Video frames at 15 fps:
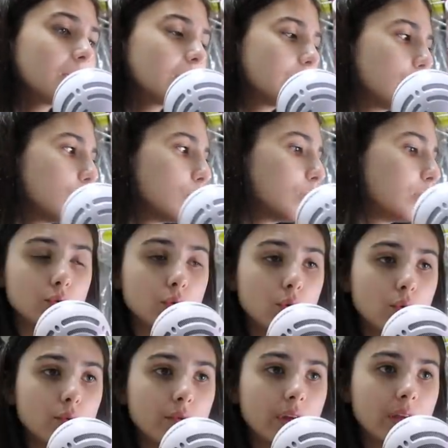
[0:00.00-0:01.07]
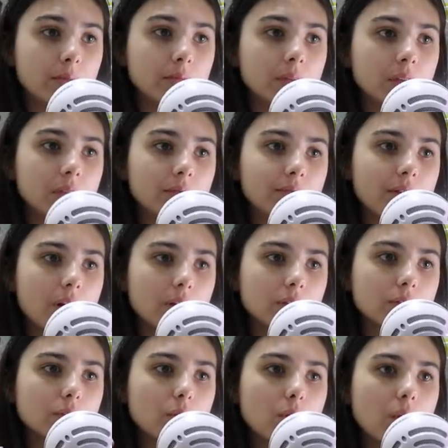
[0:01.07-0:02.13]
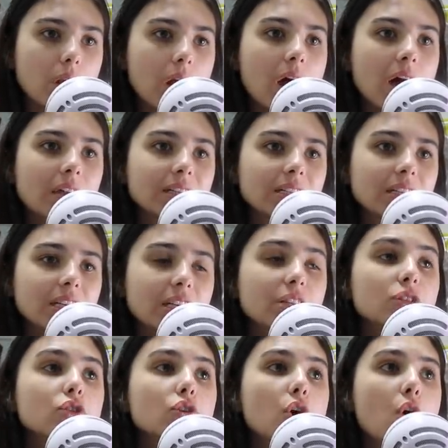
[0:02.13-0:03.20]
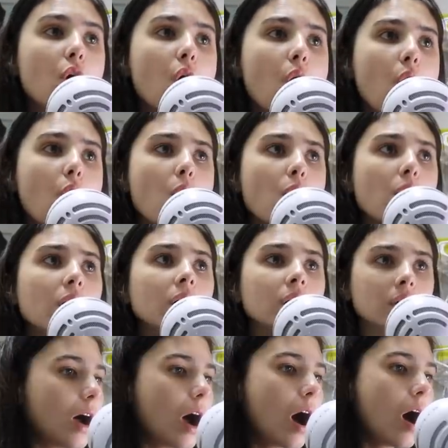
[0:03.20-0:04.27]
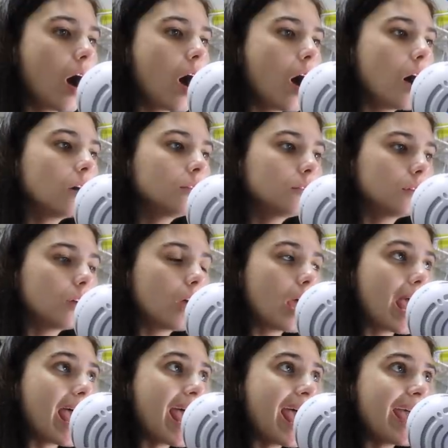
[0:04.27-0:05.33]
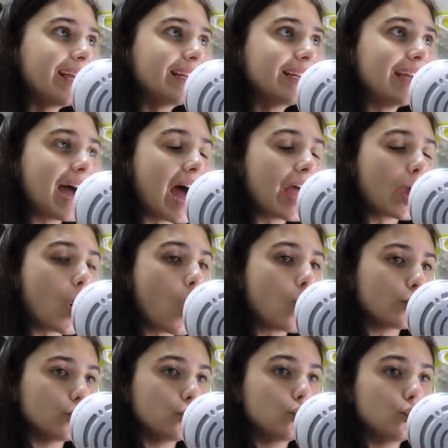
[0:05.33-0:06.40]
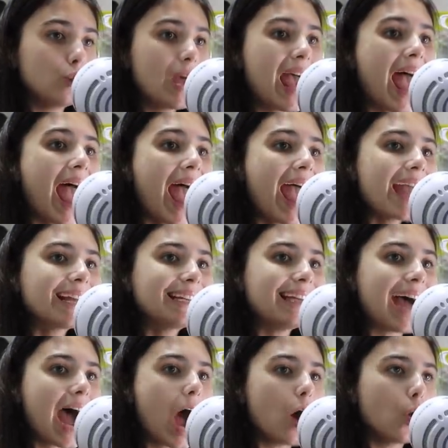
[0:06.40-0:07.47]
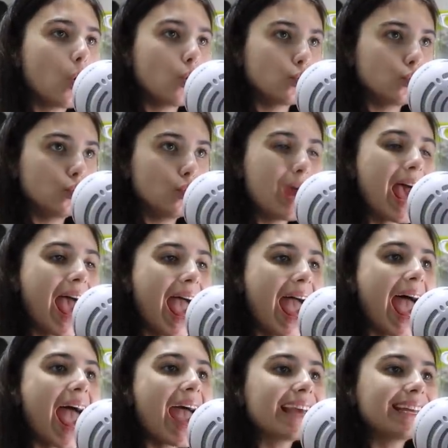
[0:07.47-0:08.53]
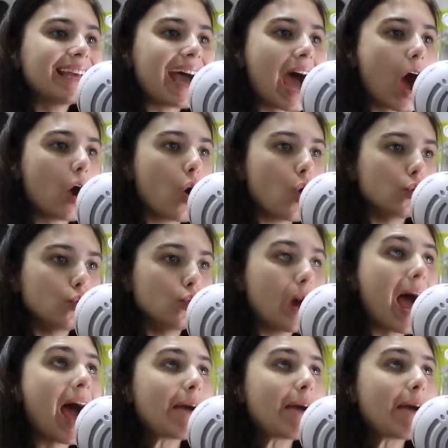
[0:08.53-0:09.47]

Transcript: Do re mi fa sol la ti do. A e I o u, a e I o u, a e I o u.